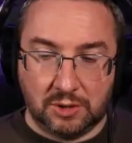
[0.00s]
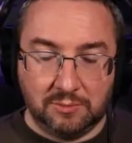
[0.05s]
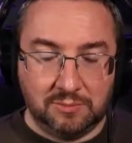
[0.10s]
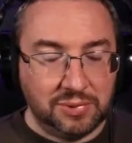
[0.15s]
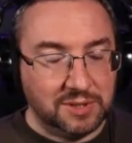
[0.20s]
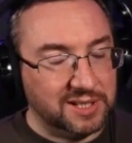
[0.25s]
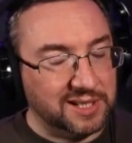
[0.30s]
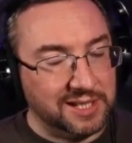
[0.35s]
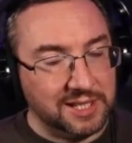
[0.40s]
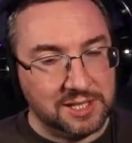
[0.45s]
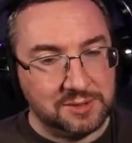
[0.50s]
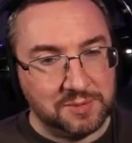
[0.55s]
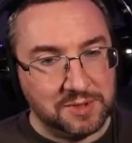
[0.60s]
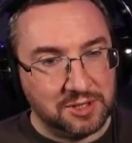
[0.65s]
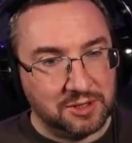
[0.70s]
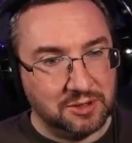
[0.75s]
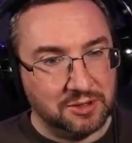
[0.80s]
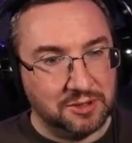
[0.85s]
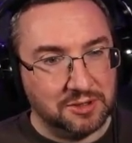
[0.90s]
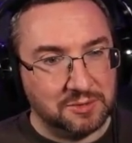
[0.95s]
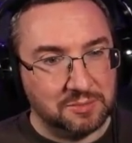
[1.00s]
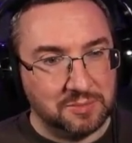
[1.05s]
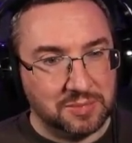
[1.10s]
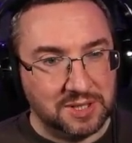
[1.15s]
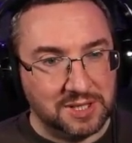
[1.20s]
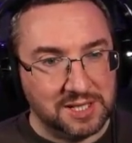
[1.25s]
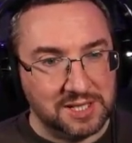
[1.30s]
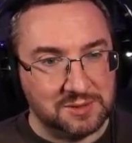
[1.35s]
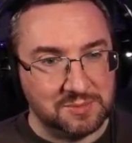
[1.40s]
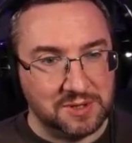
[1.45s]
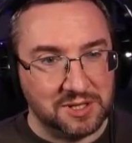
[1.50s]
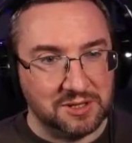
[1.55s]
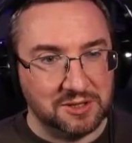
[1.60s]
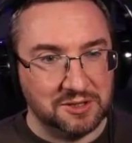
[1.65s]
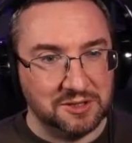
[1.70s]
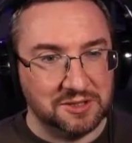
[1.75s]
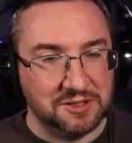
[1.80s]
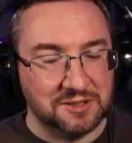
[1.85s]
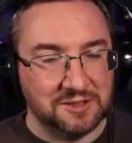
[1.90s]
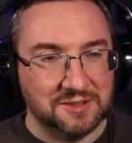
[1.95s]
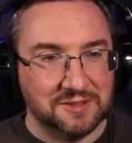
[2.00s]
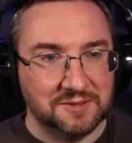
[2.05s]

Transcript: Please be good. Please be good.